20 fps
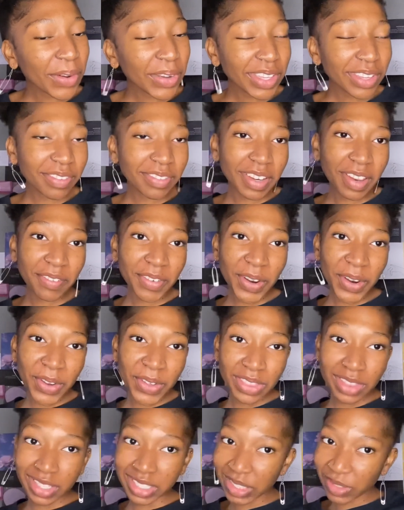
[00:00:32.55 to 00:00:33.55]
you've never
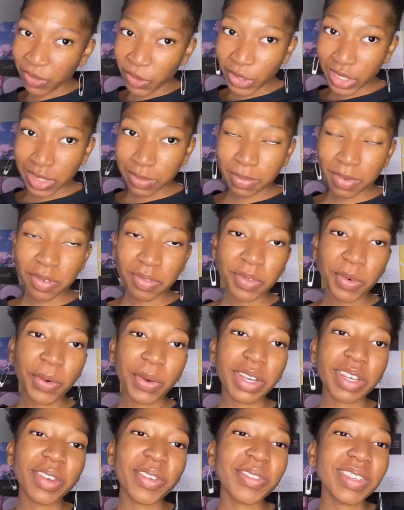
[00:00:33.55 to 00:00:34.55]
heard this voice before,
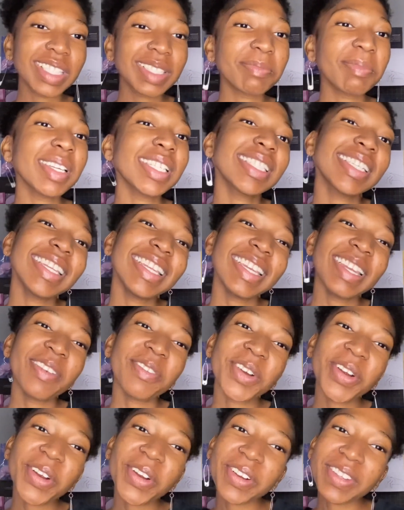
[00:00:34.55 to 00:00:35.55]
and you've especially
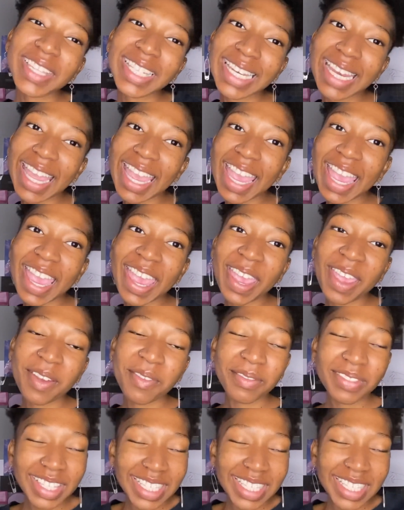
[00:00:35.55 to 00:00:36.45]
never heard of the name,